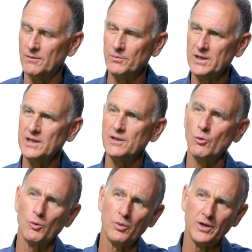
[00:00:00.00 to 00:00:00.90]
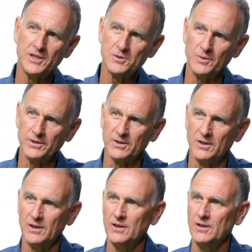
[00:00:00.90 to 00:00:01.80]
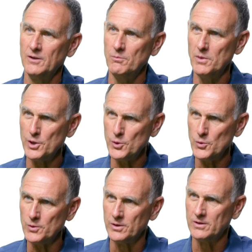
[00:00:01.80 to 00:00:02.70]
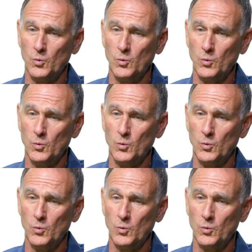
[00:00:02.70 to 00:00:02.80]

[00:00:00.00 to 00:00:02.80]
being in a replacement mode.